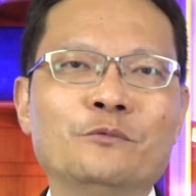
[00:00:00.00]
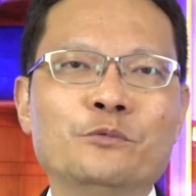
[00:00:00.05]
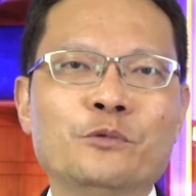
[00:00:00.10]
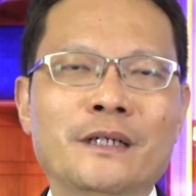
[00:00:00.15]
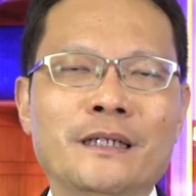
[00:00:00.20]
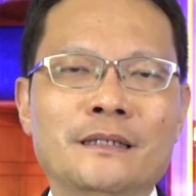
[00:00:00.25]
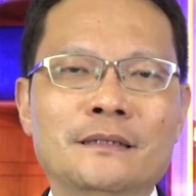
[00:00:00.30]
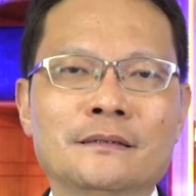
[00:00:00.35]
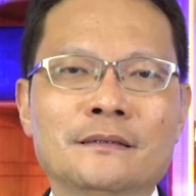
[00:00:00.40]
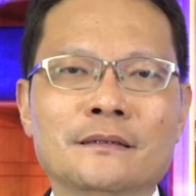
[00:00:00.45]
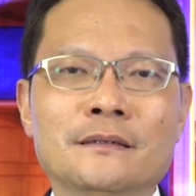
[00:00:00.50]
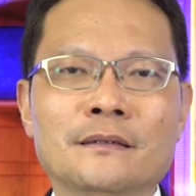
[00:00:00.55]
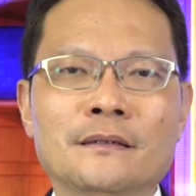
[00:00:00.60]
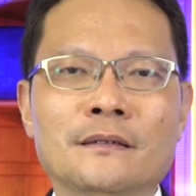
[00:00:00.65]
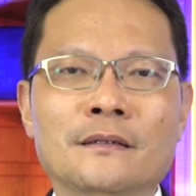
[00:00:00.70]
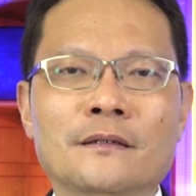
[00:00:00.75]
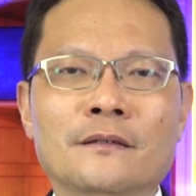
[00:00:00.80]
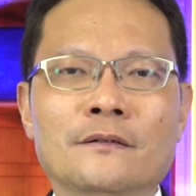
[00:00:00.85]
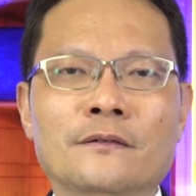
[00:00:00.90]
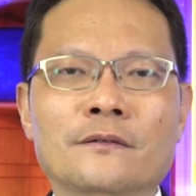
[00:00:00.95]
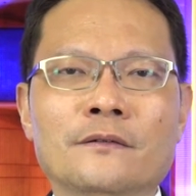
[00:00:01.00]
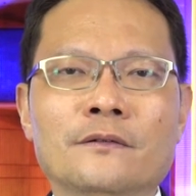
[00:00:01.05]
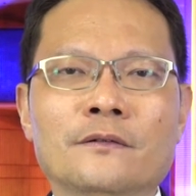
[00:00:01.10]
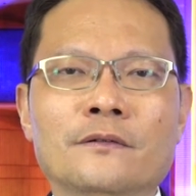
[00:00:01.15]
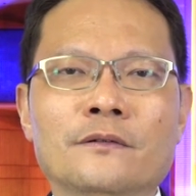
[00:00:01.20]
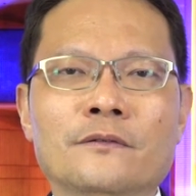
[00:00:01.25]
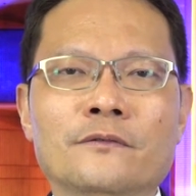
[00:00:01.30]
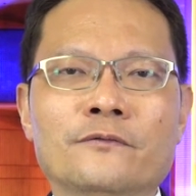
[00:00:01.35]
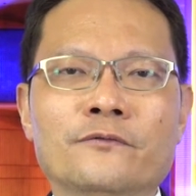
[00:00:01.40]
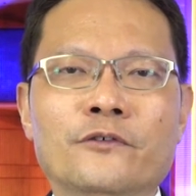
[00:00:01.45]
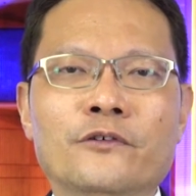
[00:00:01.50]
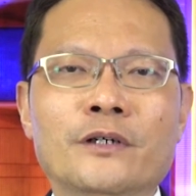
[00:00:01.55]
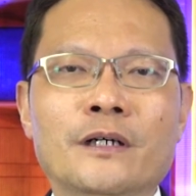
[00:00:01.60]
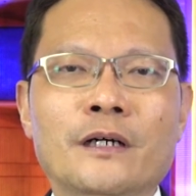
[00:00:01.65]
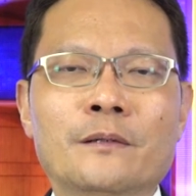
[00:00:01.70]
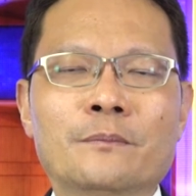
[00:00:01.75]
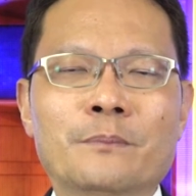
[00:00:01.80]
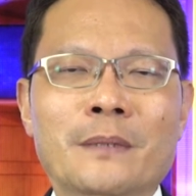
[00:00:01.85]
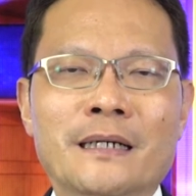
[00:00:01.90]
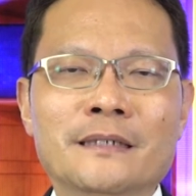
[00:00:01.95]
wait for
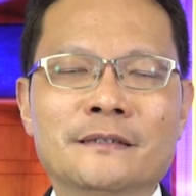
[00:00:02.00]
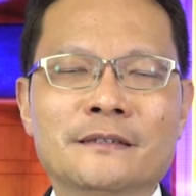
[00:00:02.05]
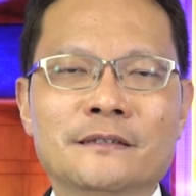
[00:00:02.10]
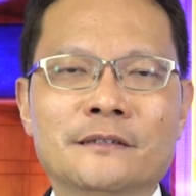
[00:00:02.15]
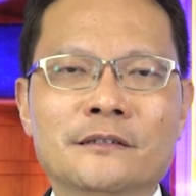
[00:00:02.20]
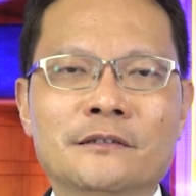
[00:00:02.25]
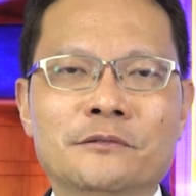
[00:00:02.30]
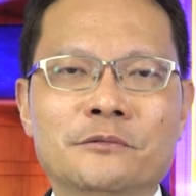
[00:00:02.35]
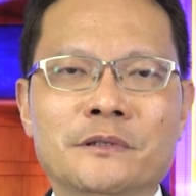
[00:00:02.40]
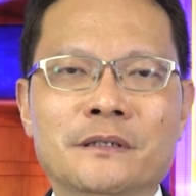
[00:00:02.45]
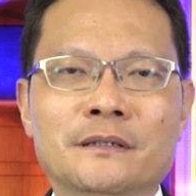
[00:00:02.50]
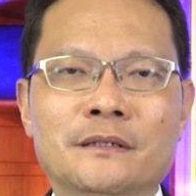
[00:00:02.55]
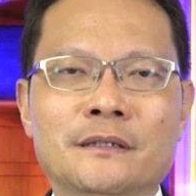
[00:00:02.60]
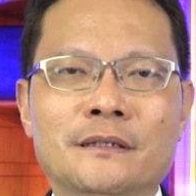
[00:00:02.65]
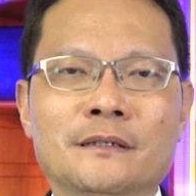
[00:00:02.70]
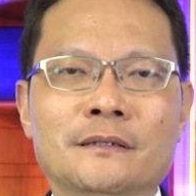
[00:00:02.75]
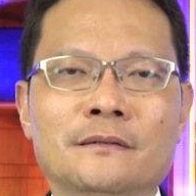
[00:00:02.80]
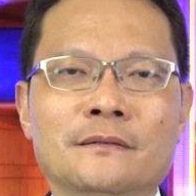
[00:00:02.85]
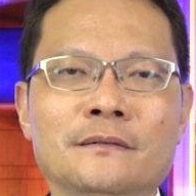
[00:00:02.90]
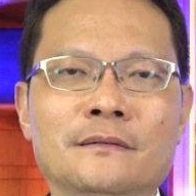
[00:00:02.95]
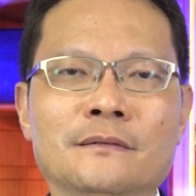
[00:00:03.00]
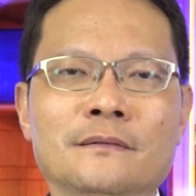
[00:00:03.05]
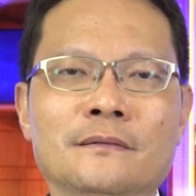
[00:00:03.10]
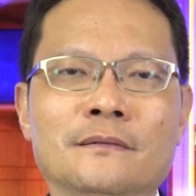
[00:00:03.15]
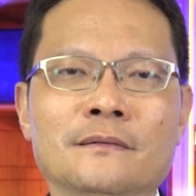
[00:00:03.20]
our master's return.